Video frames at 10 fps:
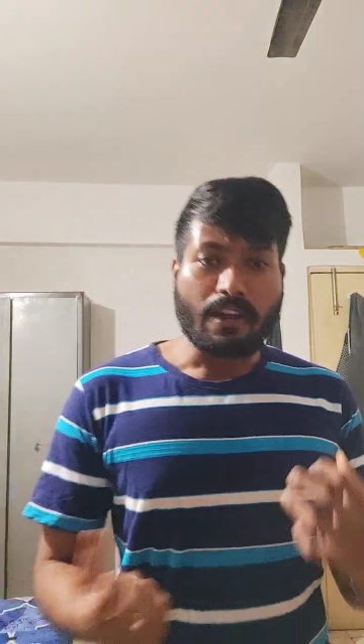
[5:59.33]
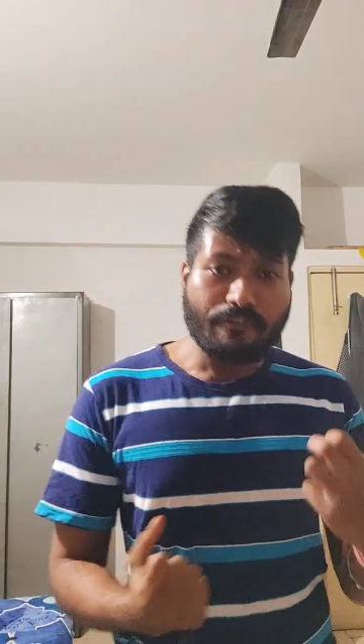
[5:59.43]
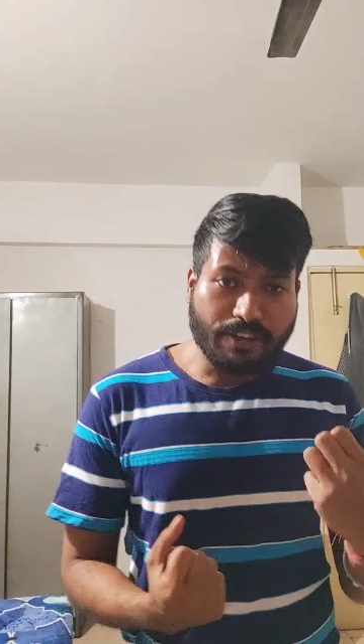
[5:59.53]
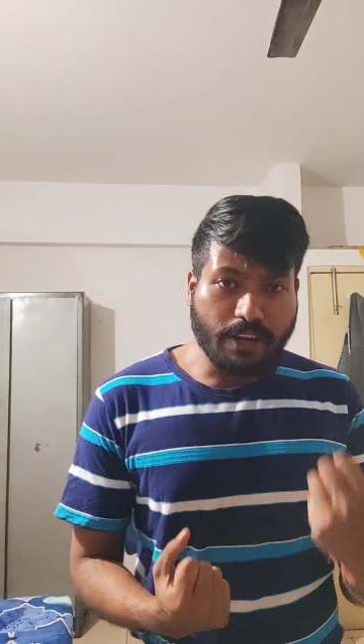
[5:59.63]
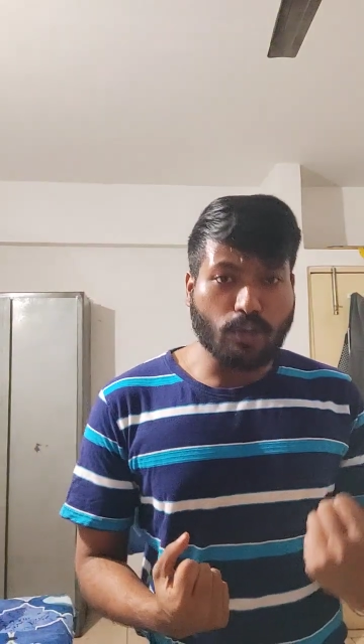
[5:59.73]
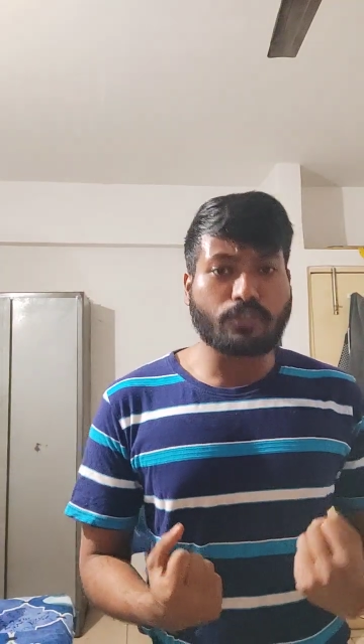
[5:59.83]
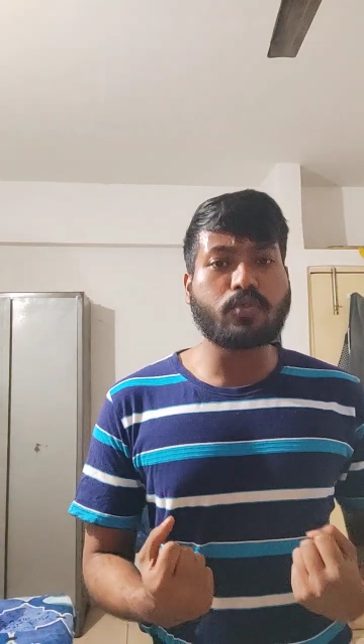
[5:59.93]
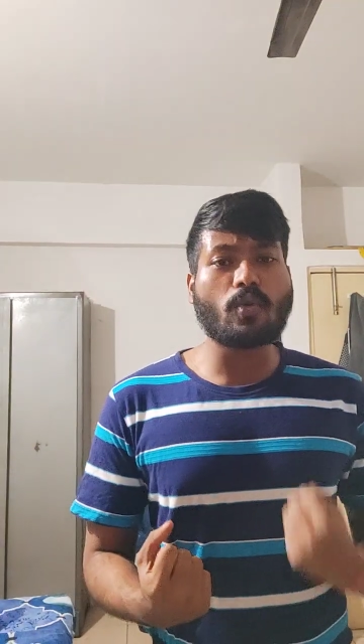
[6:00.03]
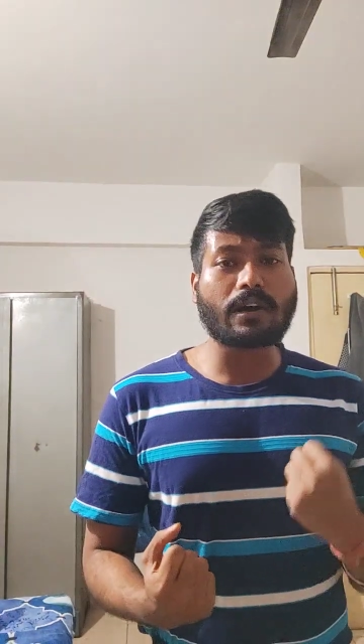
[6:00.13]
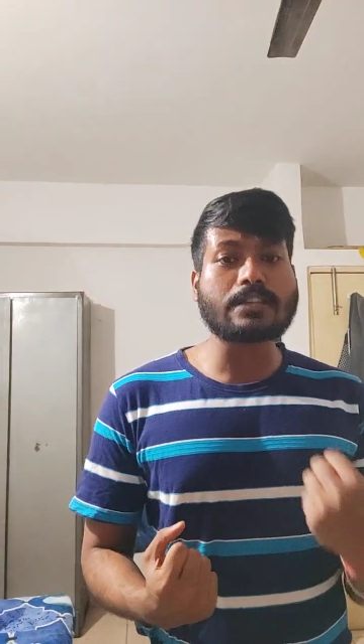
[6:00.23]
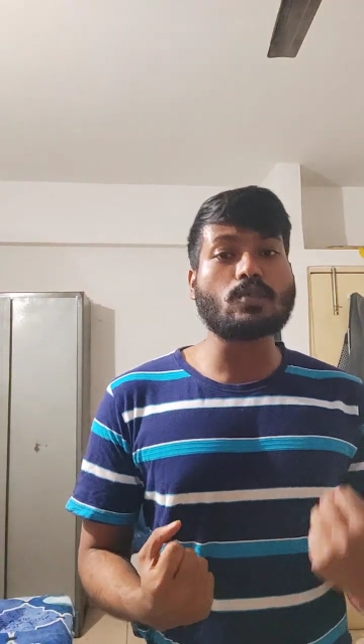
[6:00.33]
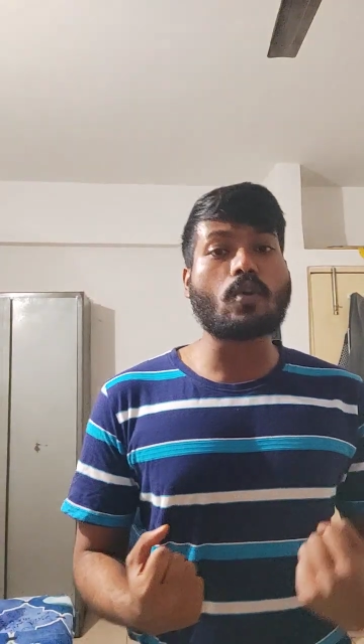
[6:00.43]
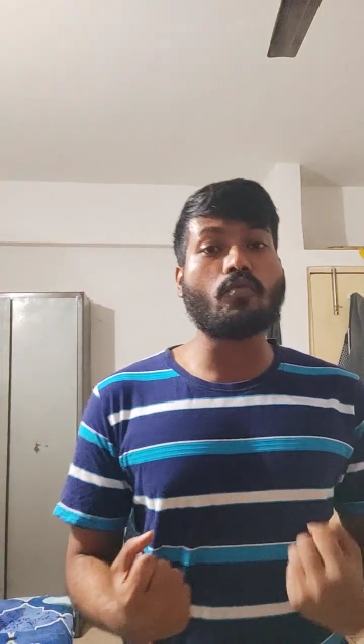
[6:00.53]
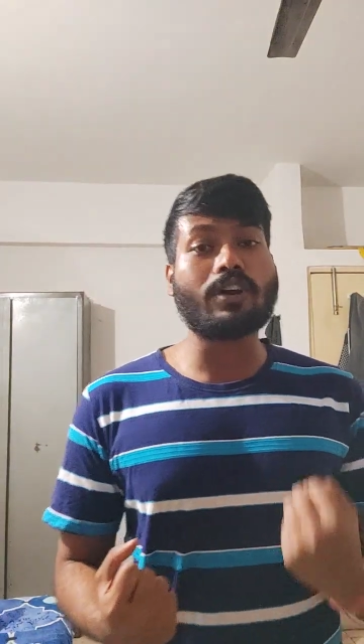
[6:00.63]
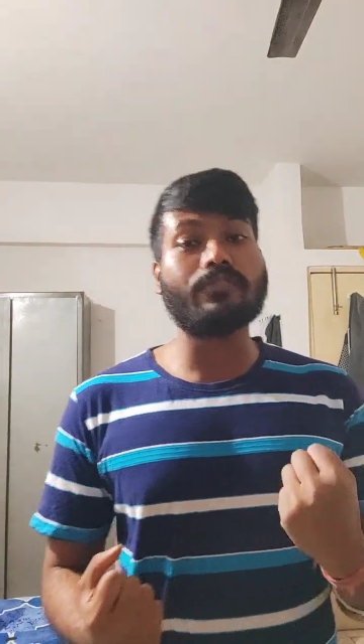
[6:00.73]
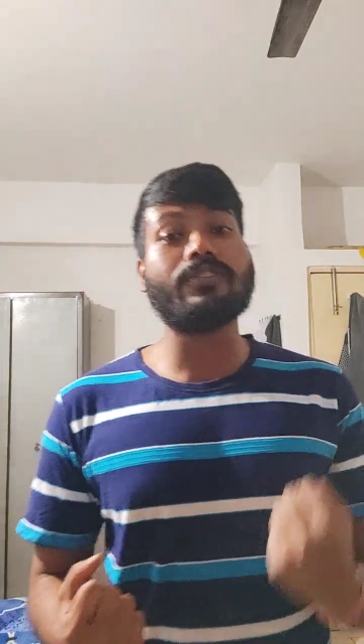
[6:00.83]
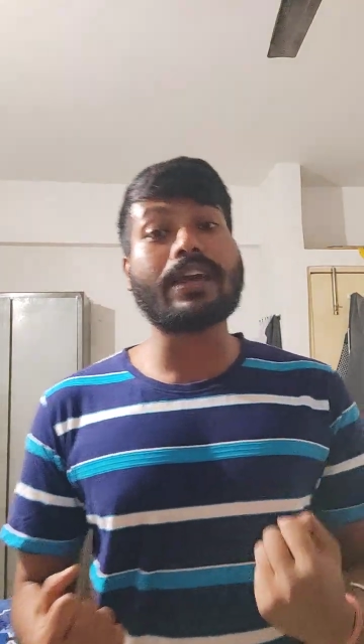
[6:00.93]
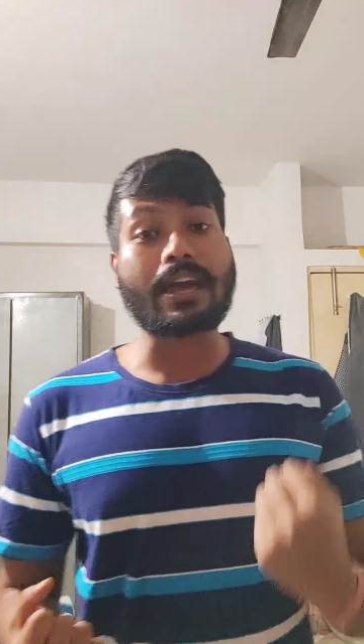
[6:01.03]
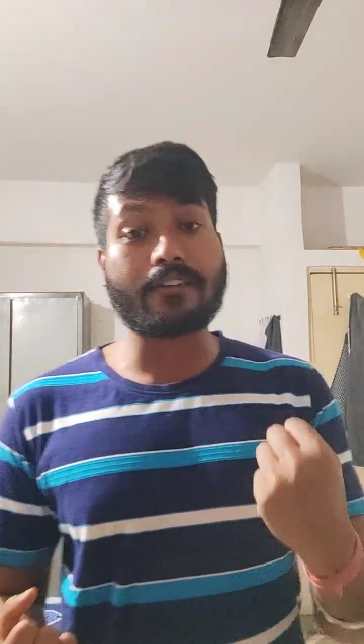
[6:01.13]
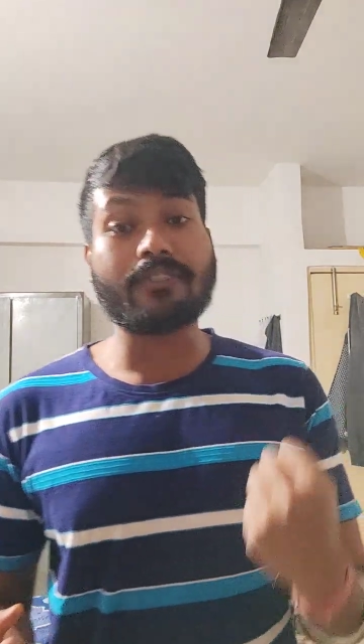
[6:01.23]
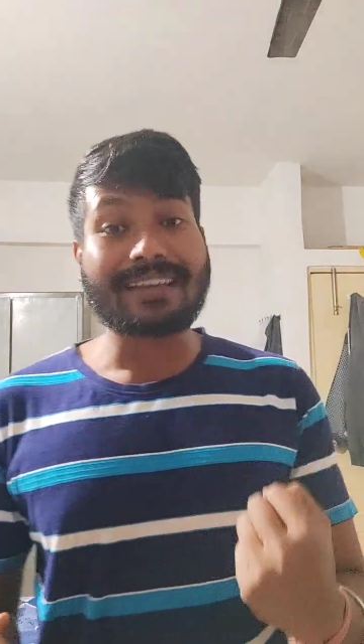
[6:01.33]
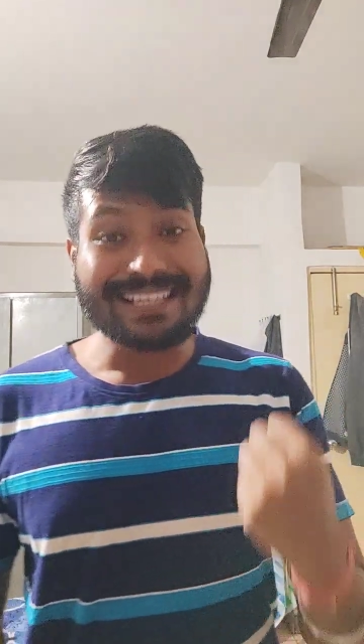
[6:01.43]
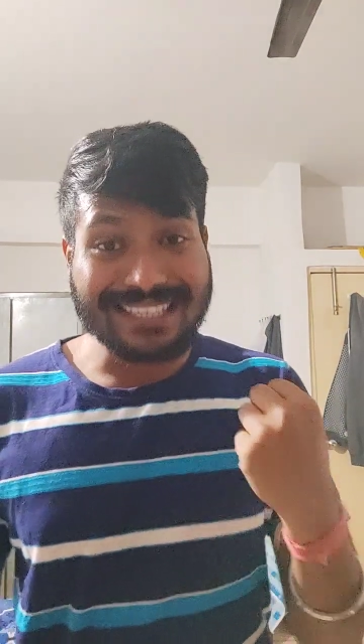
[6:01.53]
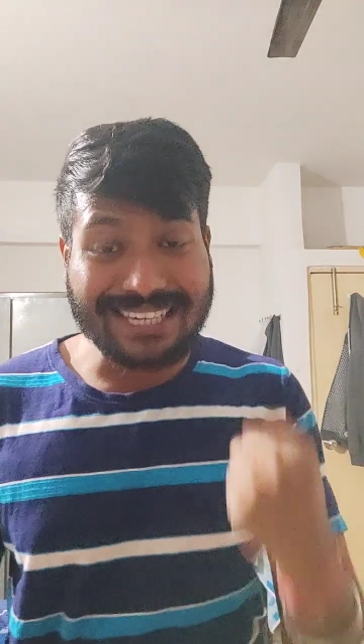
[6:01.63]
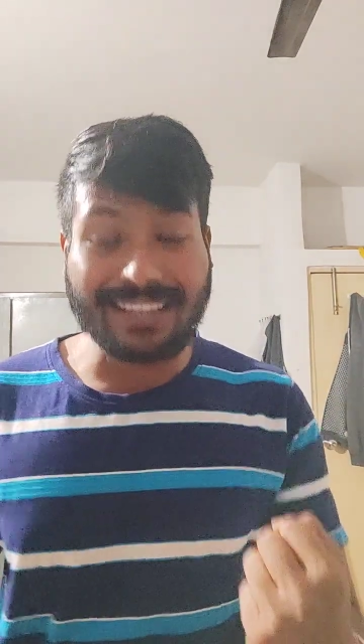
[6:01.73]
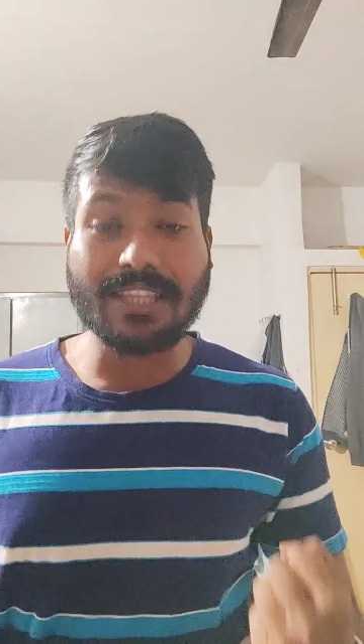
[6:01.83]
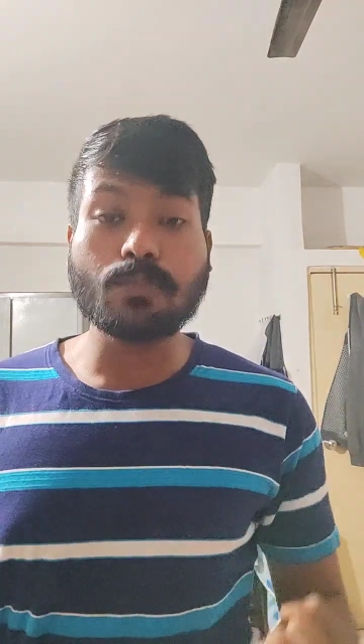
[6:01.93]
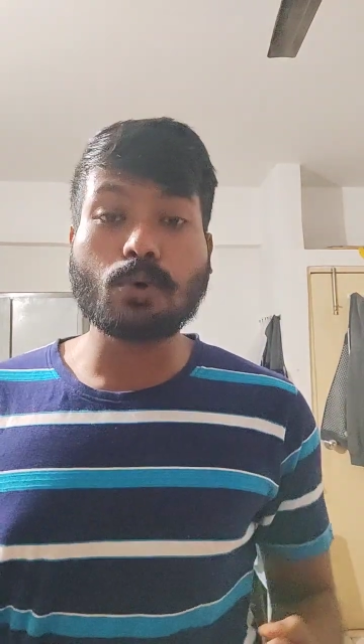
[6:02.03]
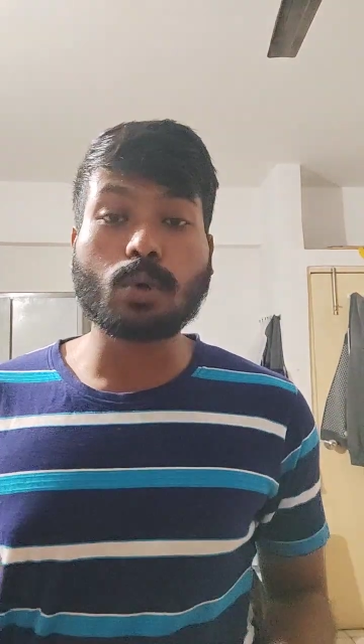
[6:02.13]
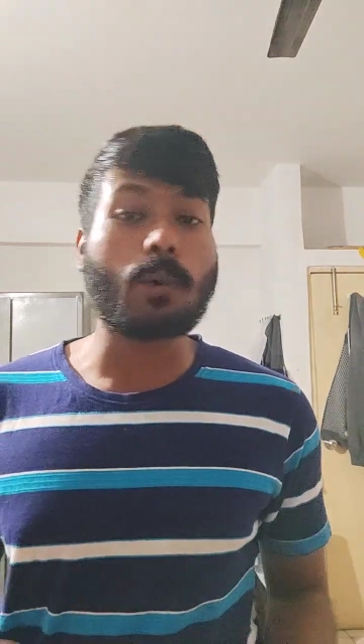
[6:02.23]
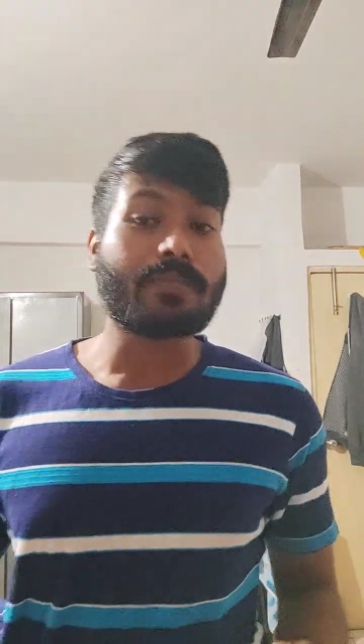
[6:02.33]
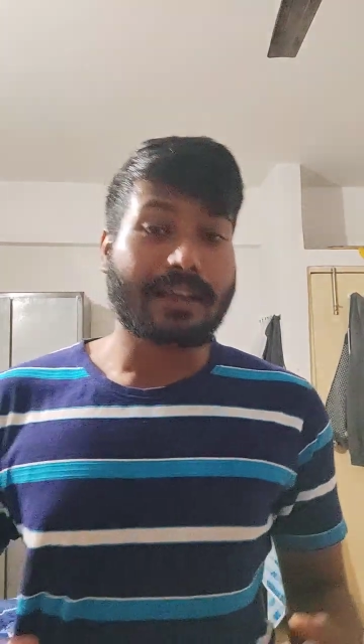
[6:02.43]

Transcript: We need to focus on what we have set the motto.